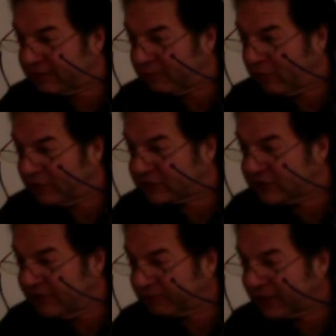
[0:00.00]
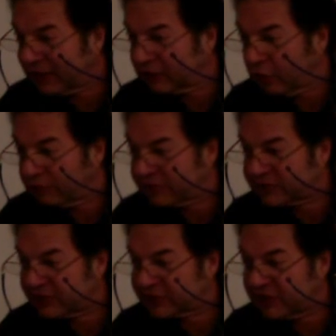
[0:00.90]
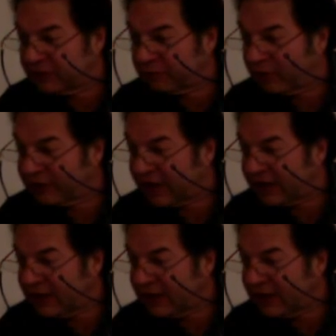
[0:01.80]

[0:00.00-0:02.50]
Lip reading: points, it'll go up to 16.8.